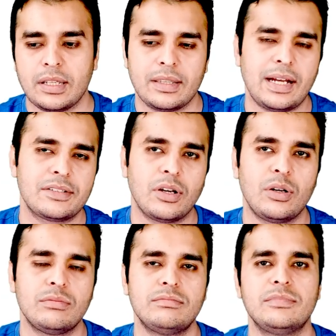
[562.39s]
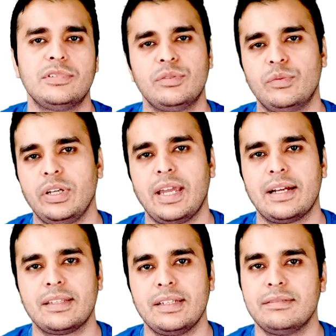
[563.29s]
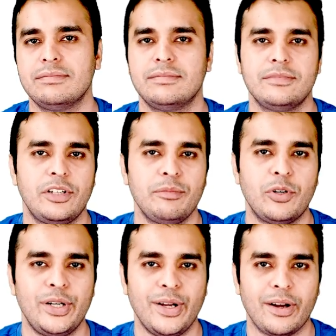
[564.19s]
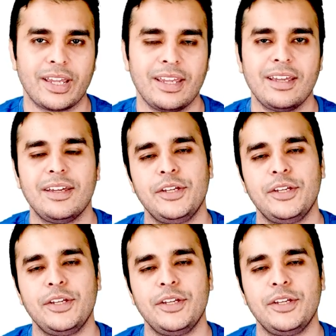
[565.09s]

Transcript: That's how we get the remote logging.